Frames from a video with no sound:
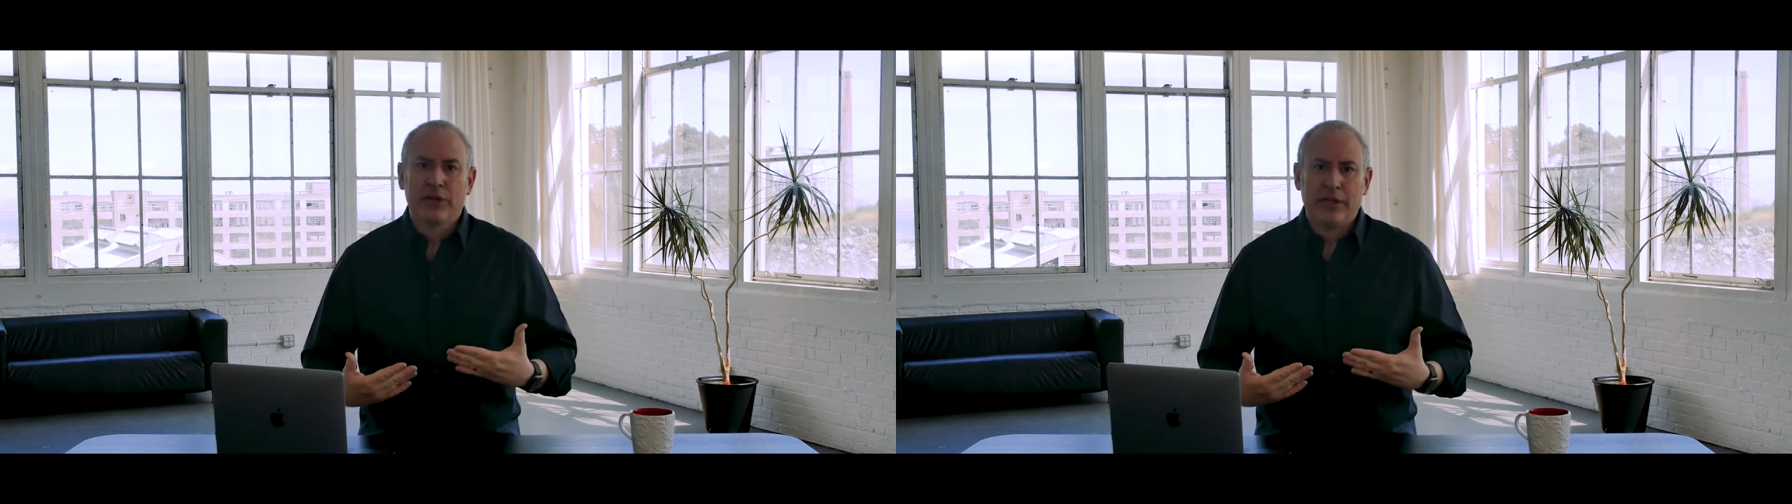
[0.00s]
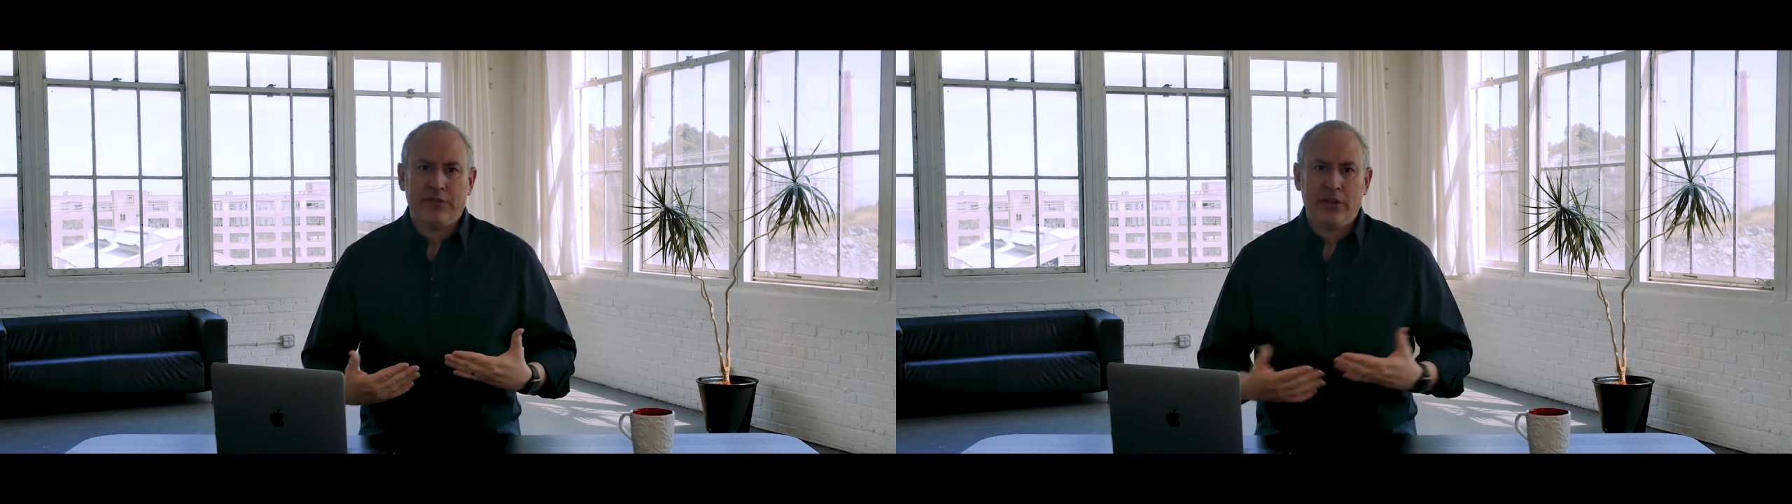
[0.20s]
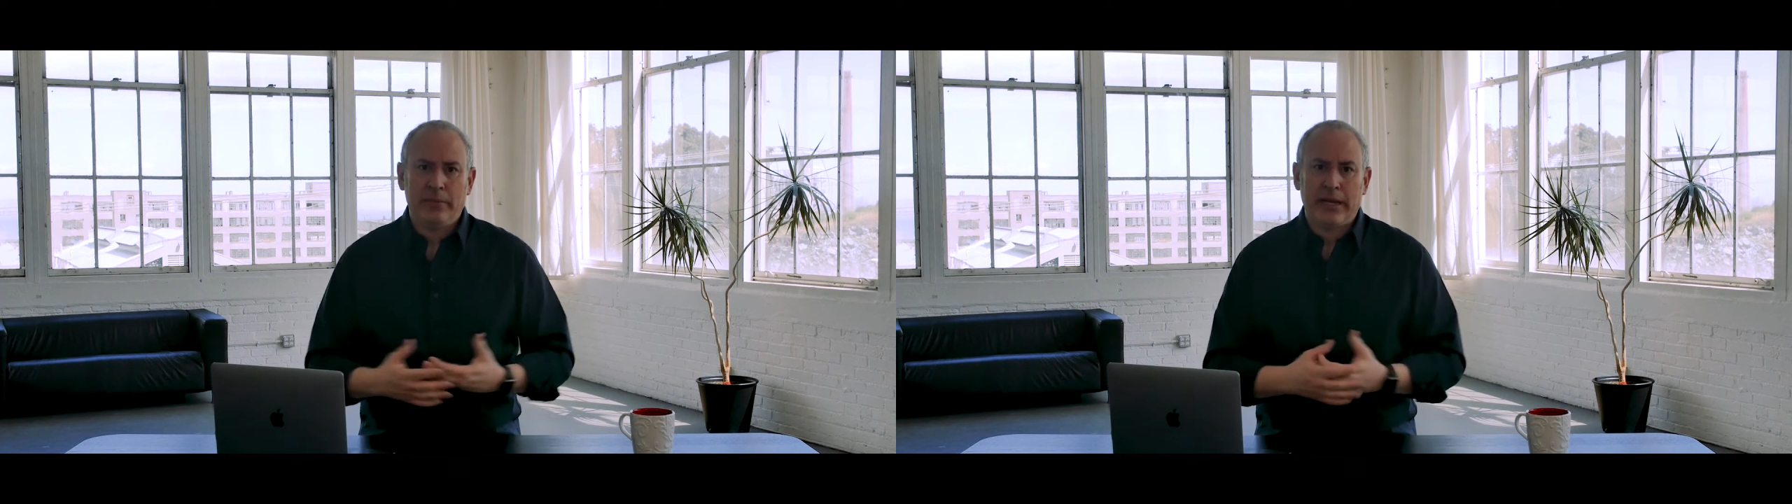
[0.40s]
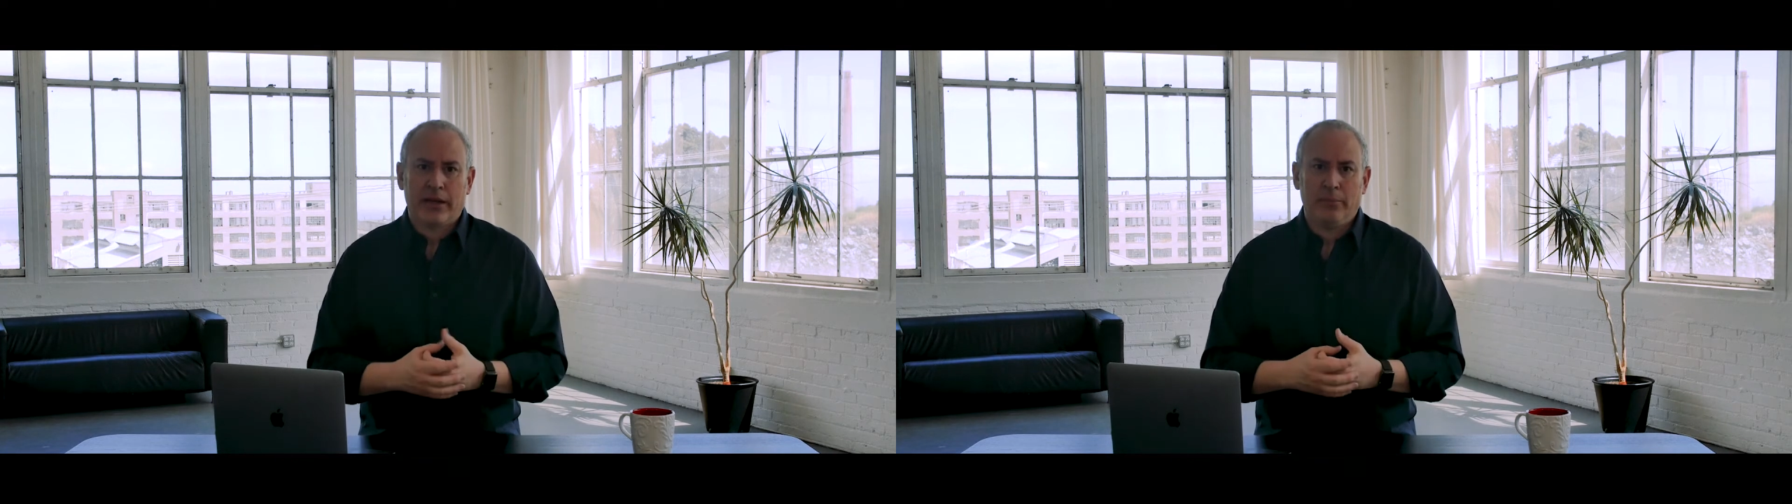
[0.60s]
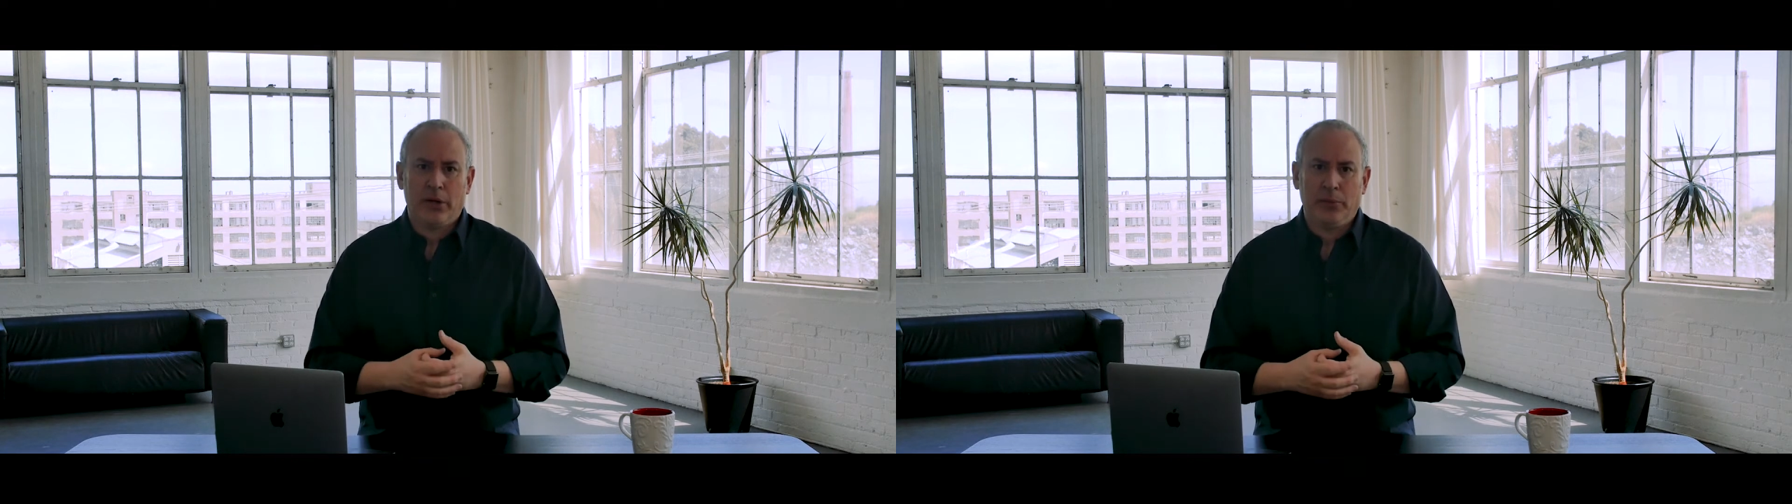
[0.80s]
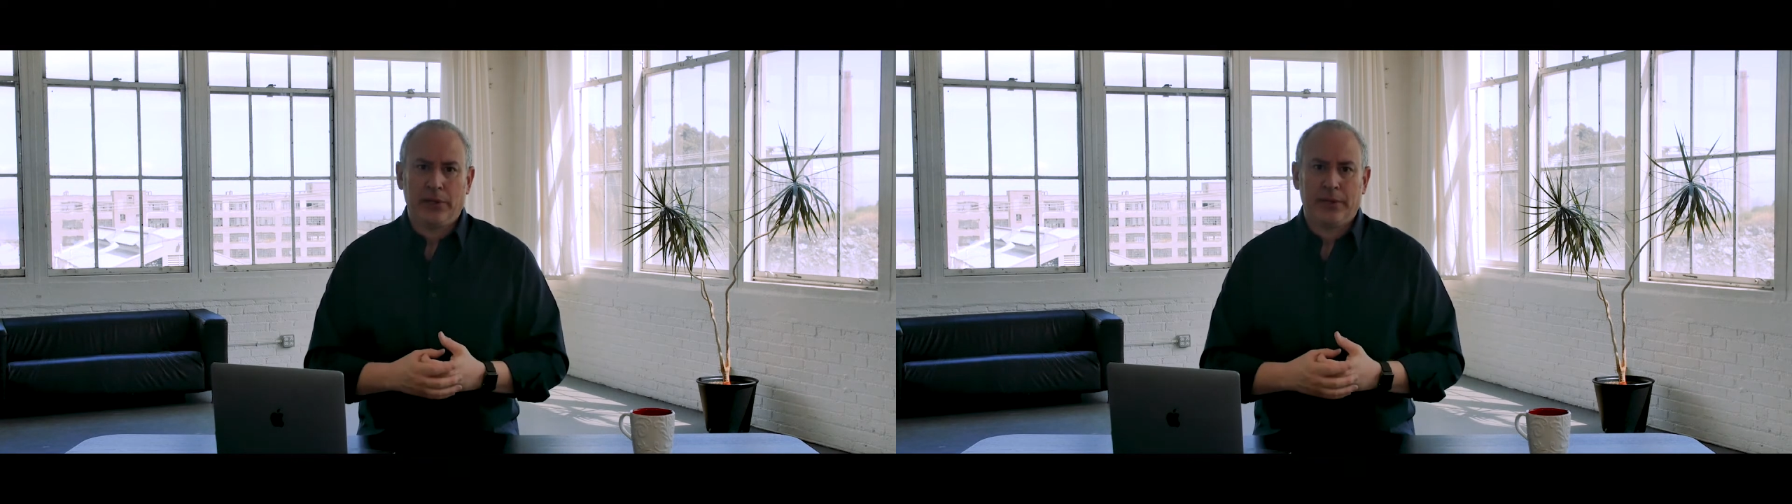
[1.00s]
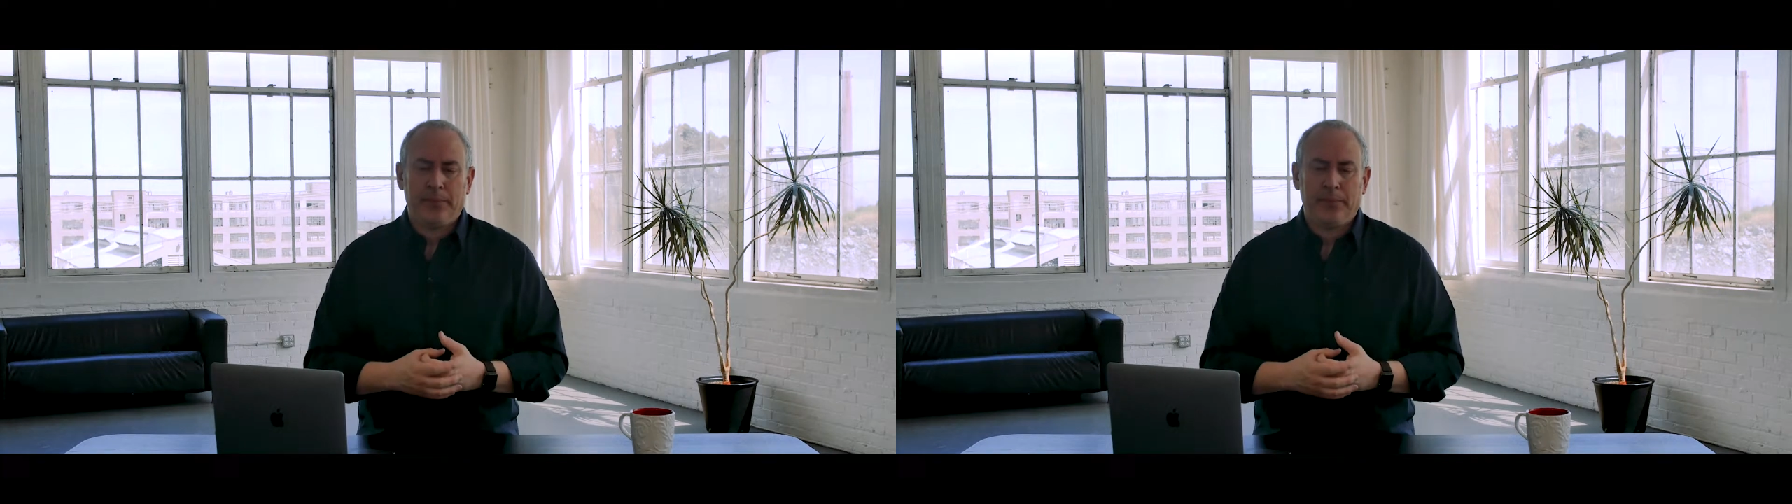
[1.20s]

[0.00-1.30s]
give feedback in public.